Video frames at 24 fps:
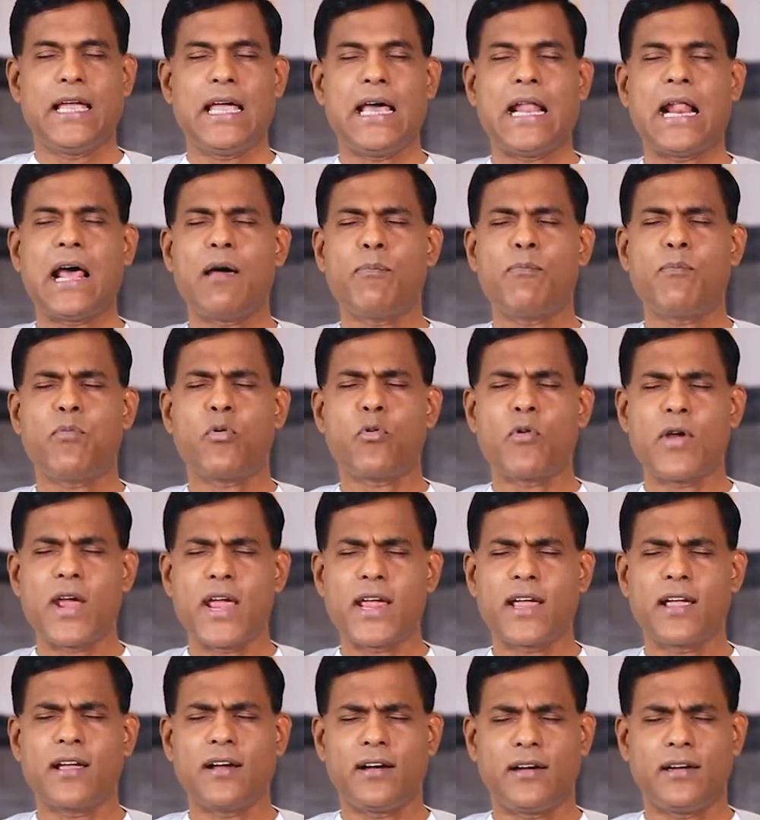Now
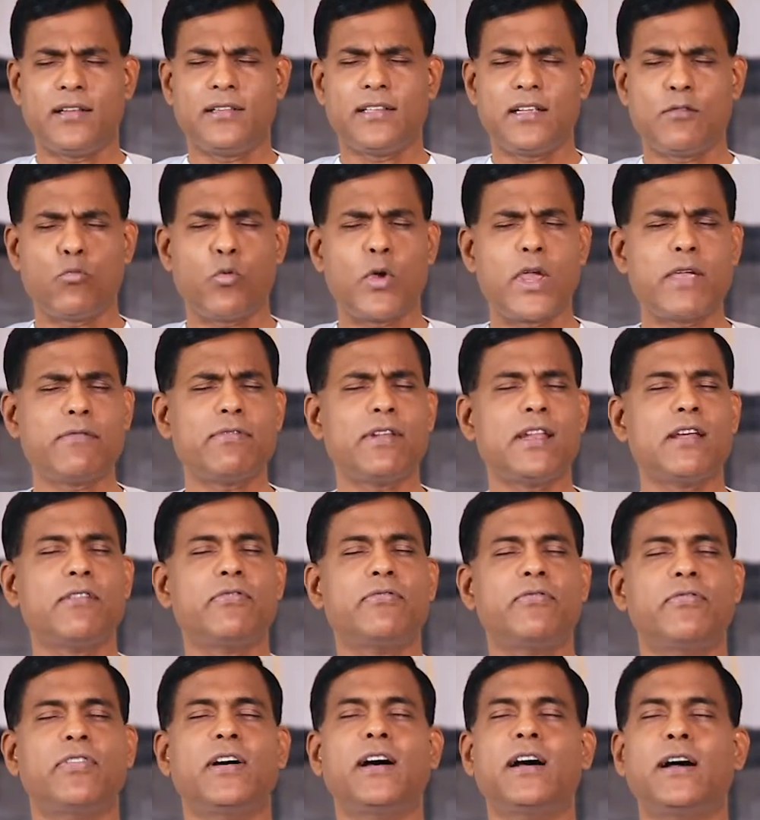pray, God, that we will
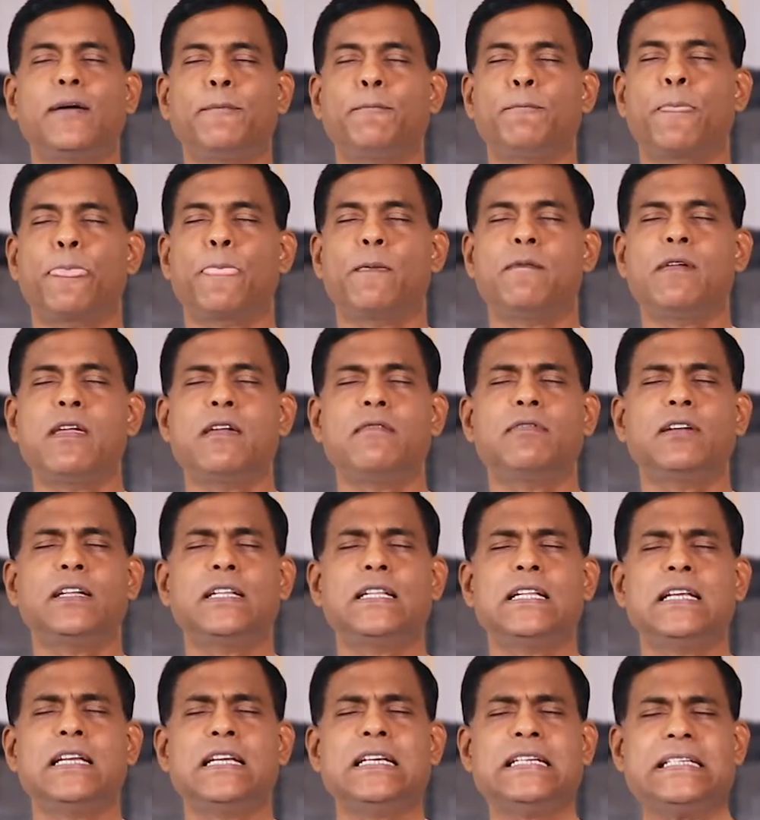affirm, we
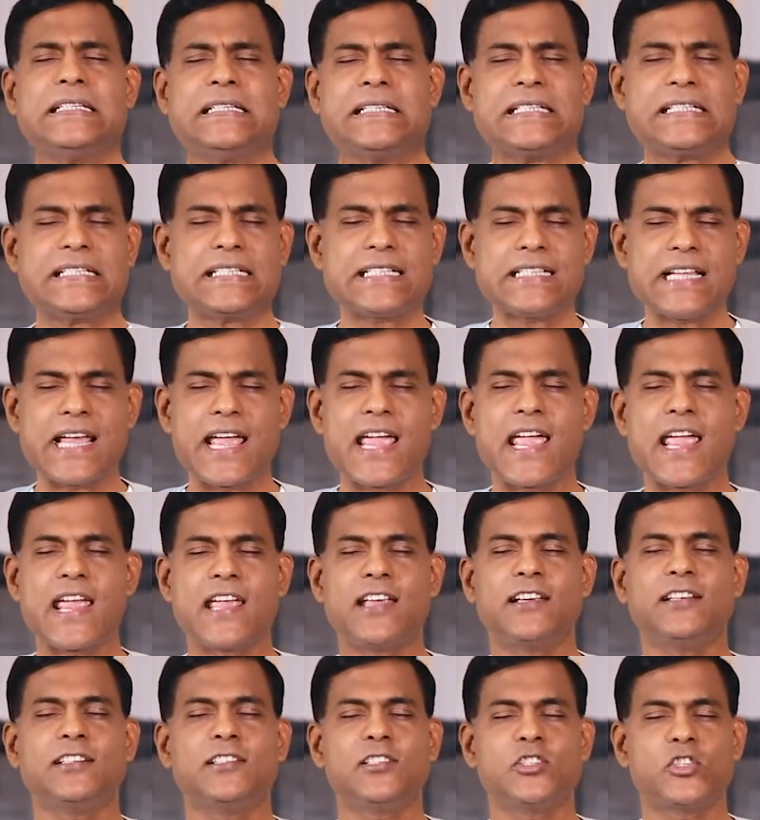will
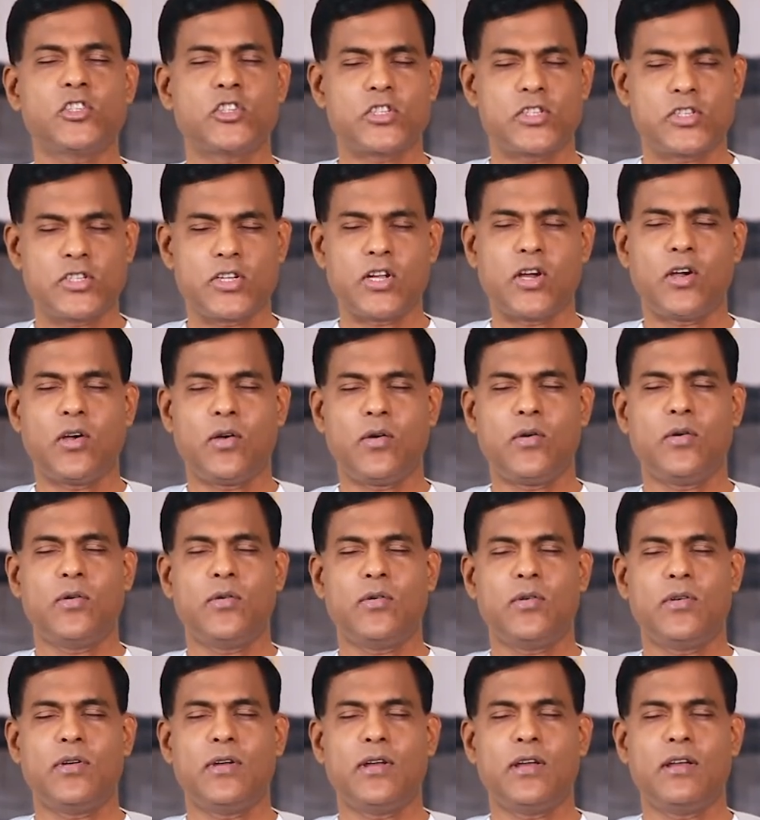say so,
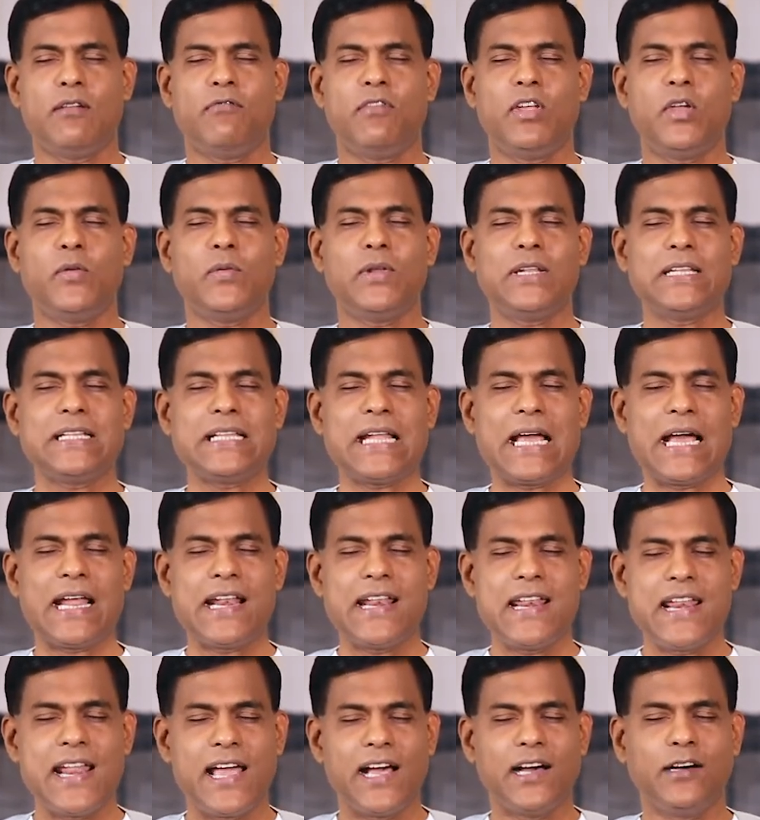we will
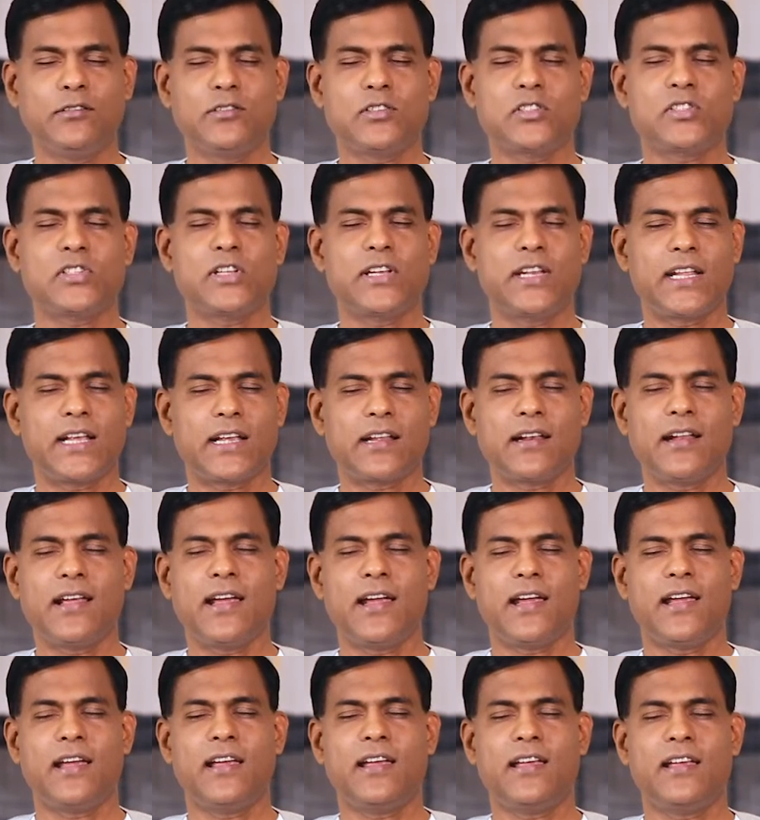announce and
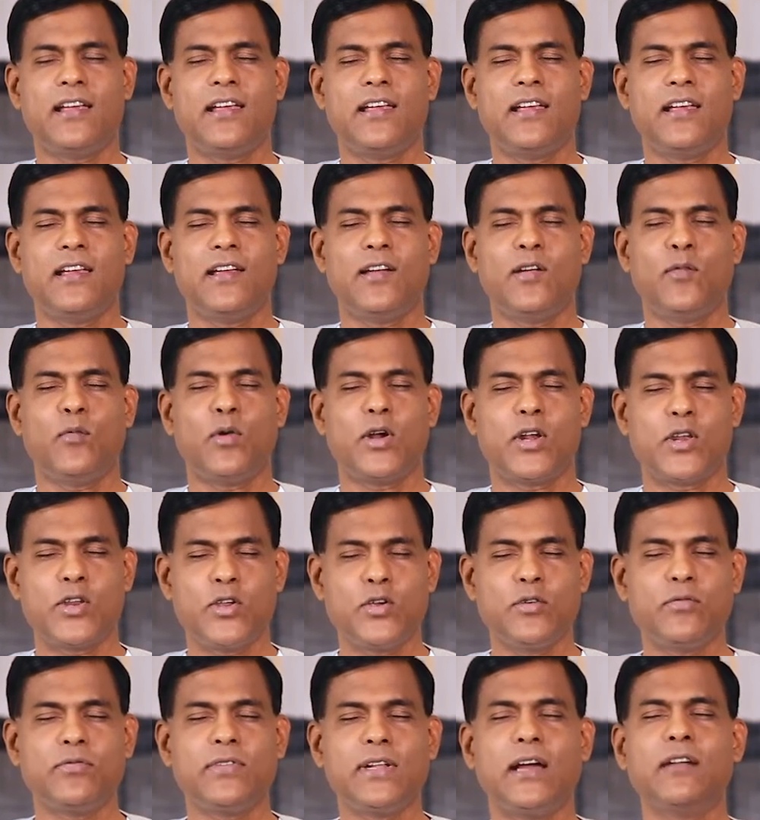declare what
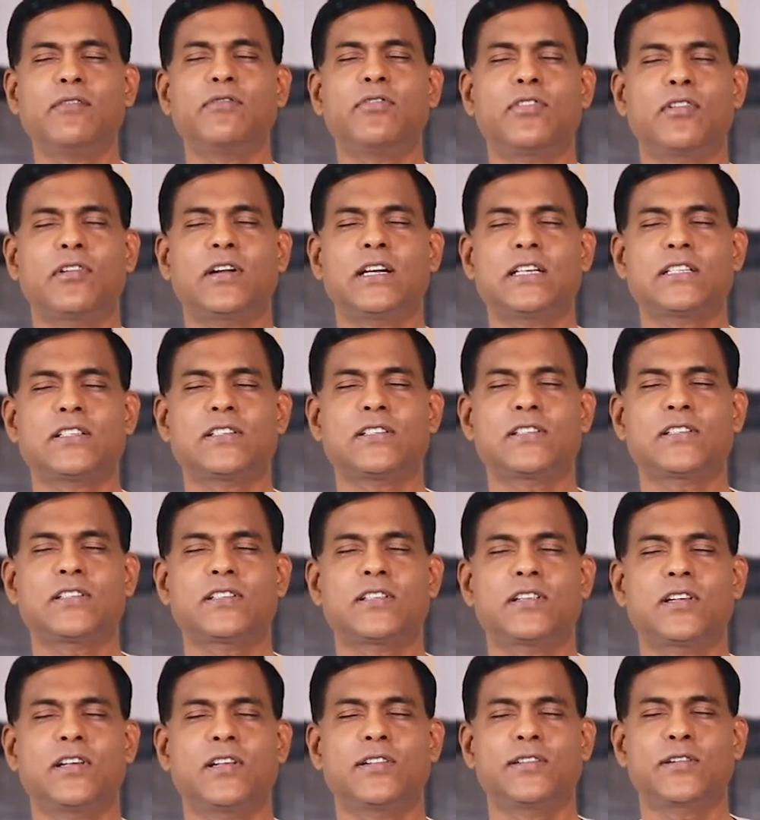you've done for us
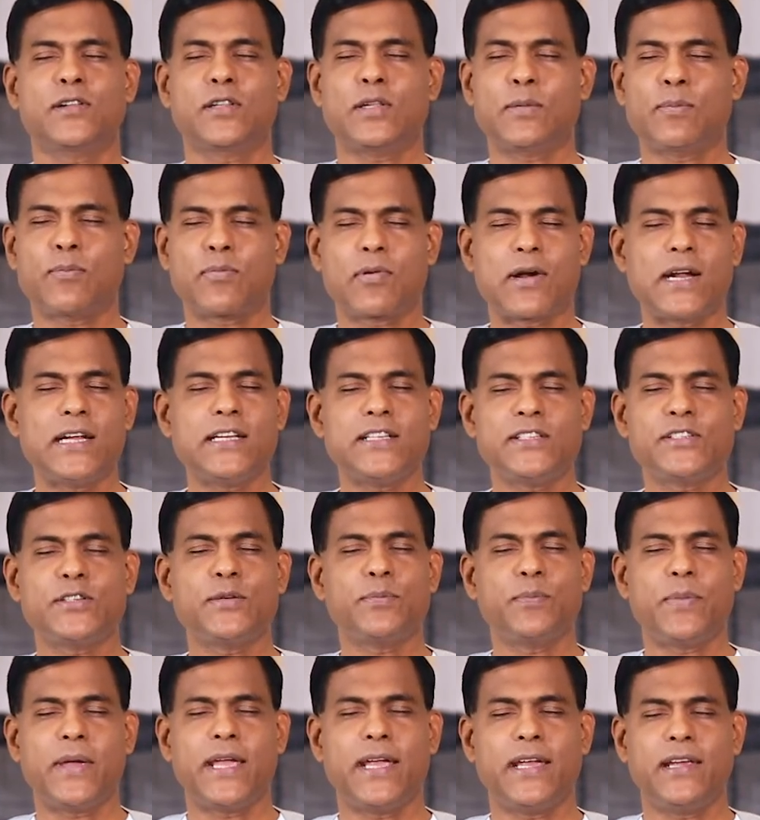to the price
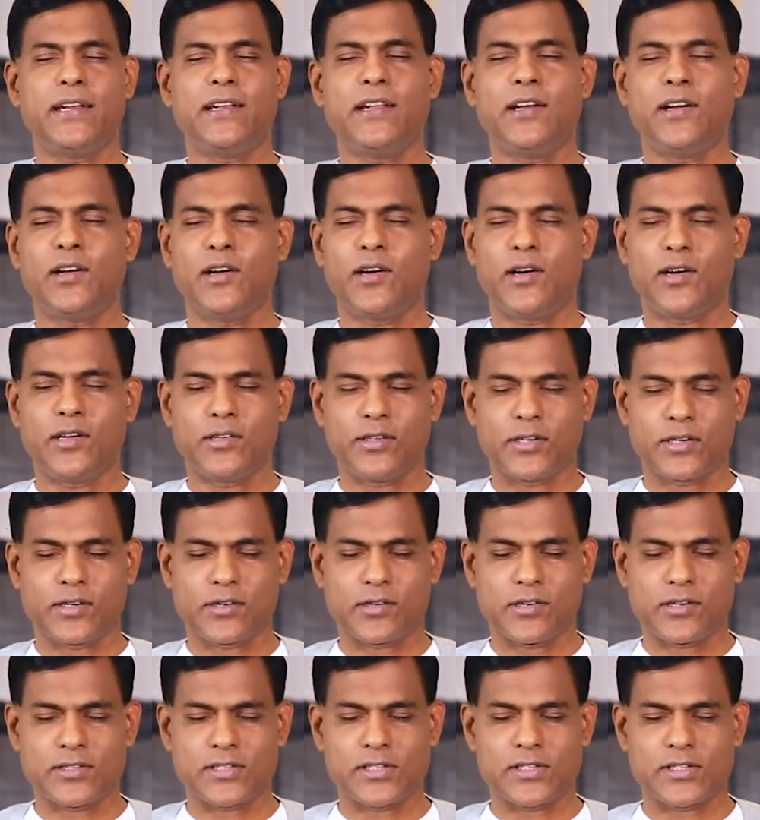you paid on the
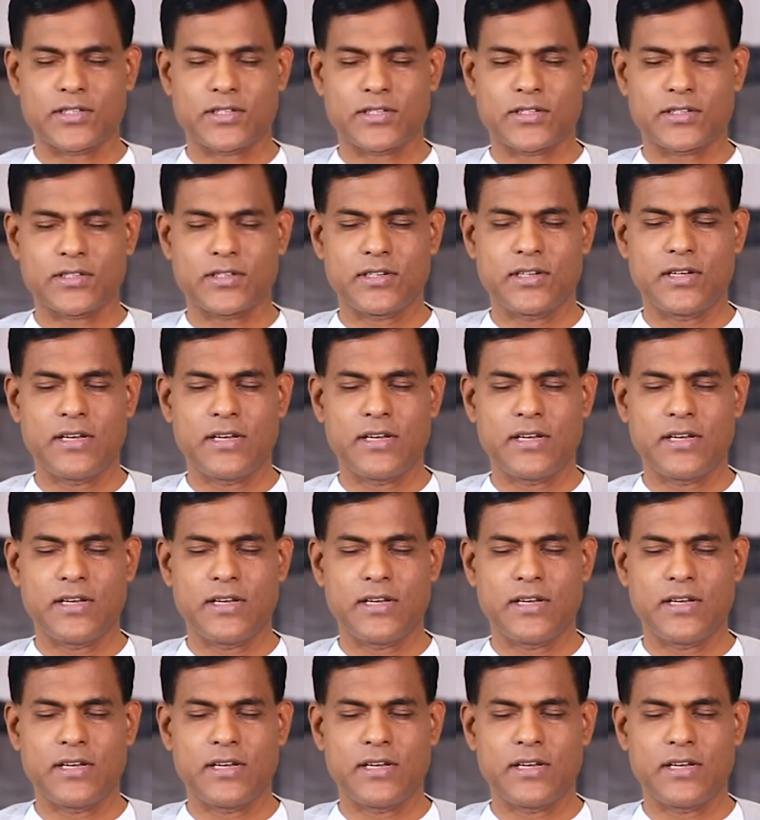cross.